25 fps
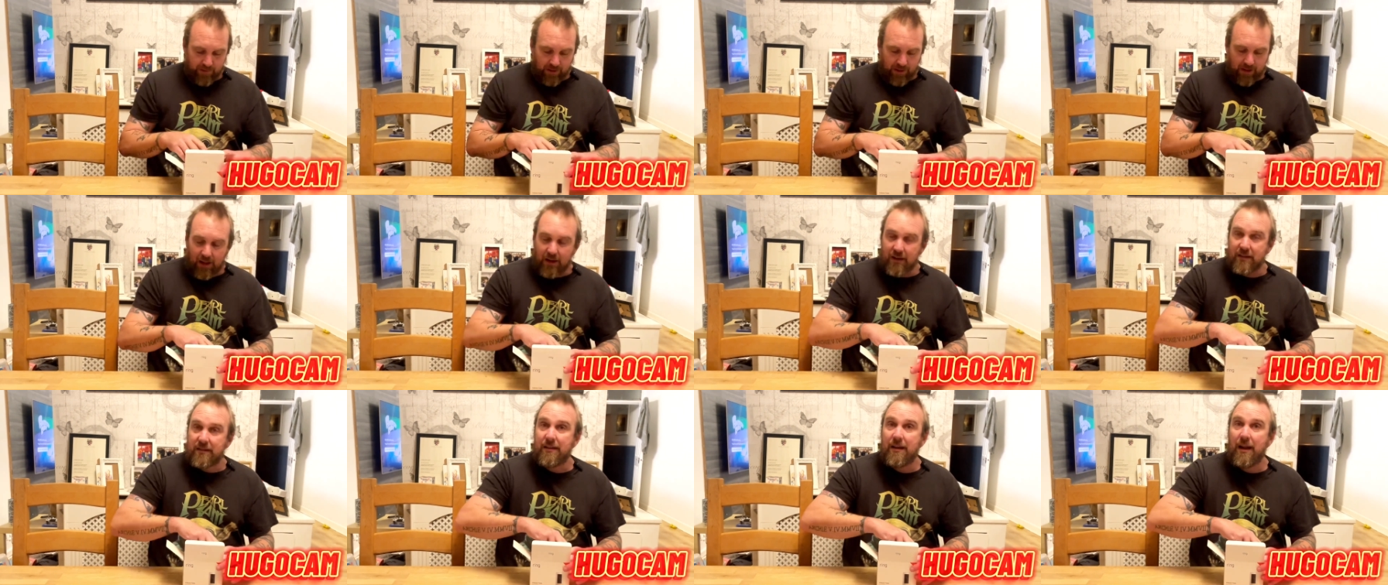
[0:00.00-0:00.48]

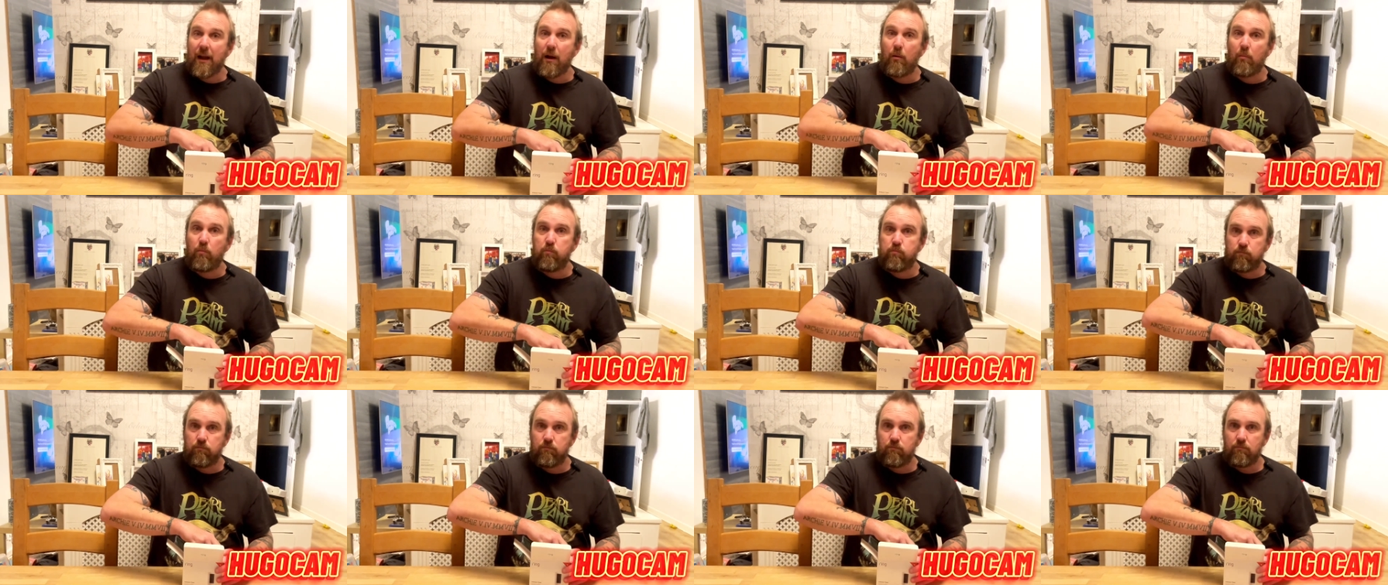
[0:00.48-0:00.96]
and see
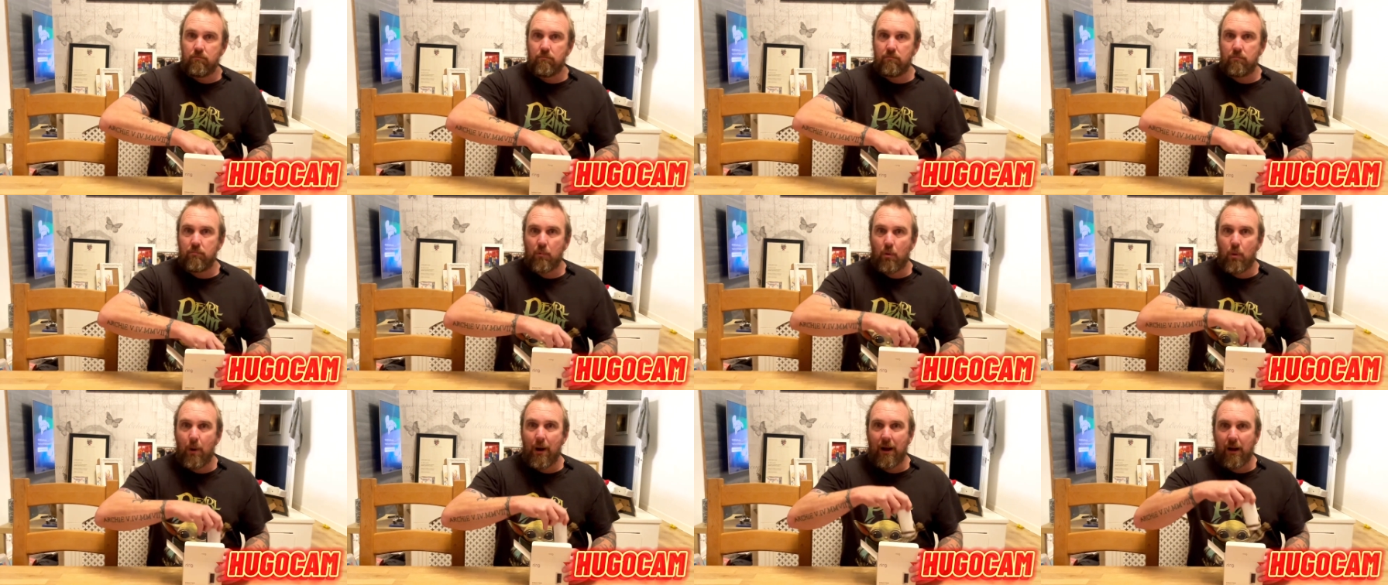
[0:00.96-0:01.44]
how
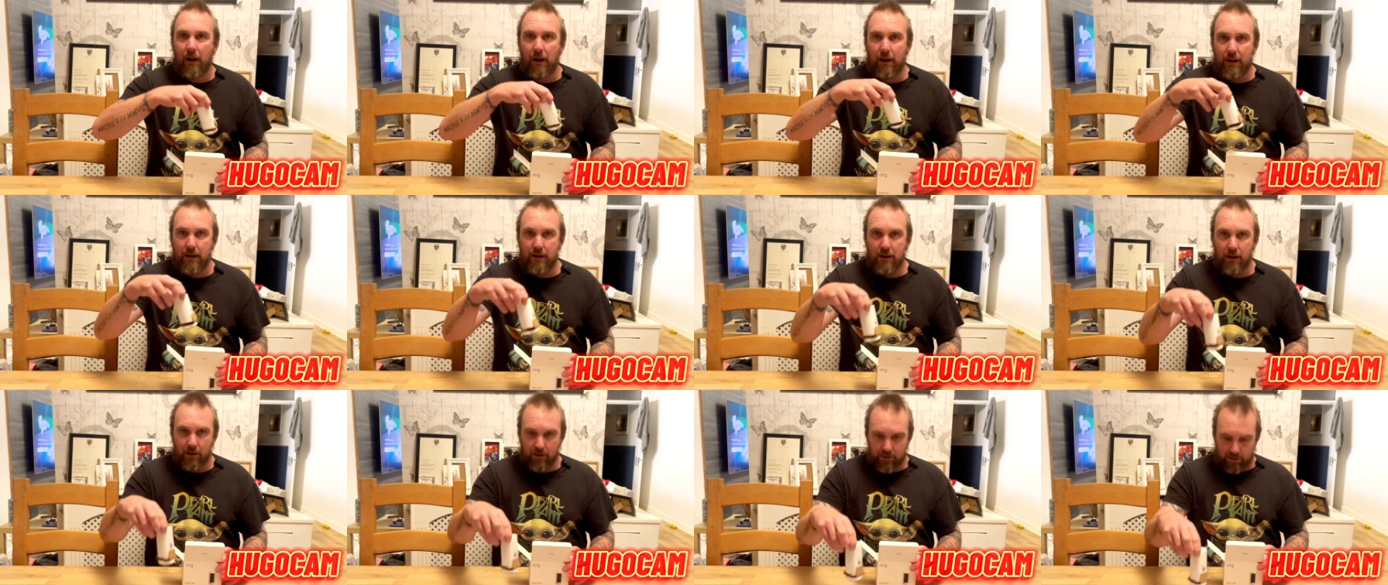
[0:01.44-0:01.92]

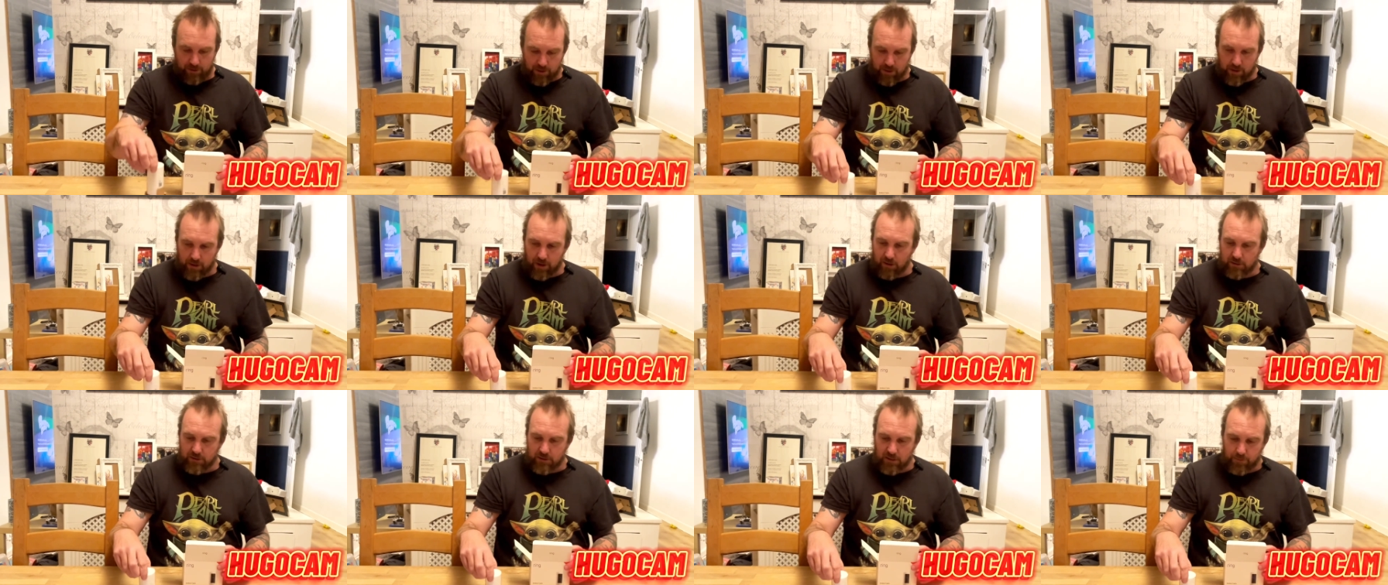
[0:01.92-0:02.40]
quickly
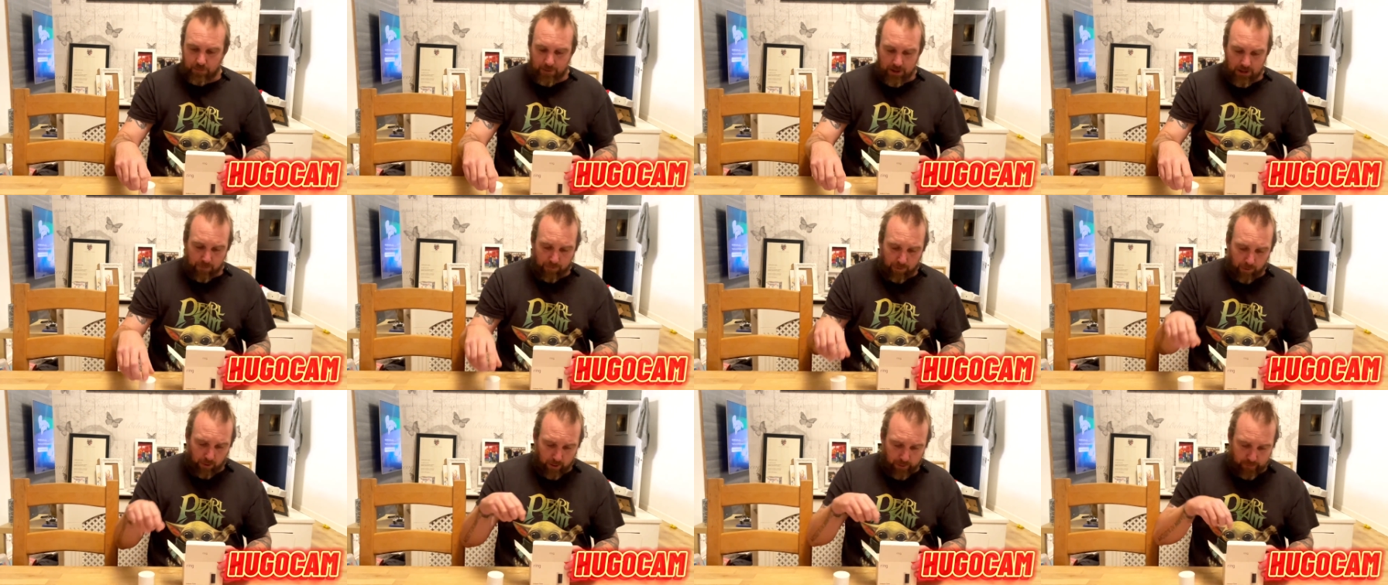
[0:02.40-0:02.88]
Hugo's going to be in the
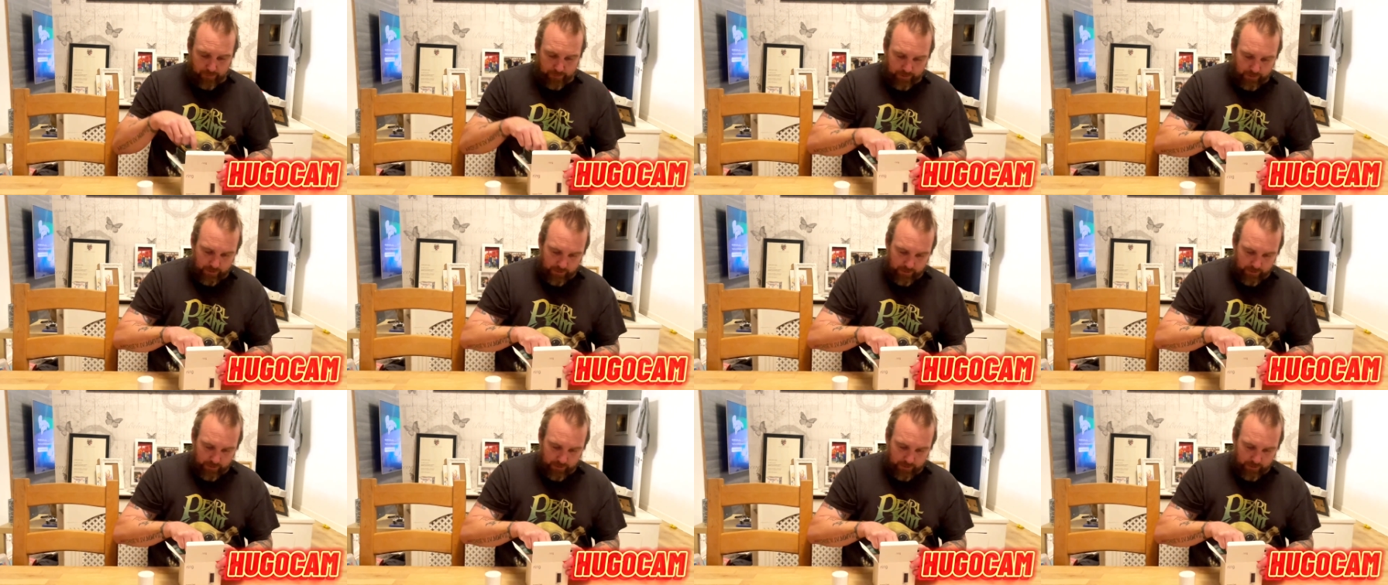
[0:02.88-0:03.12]
poo.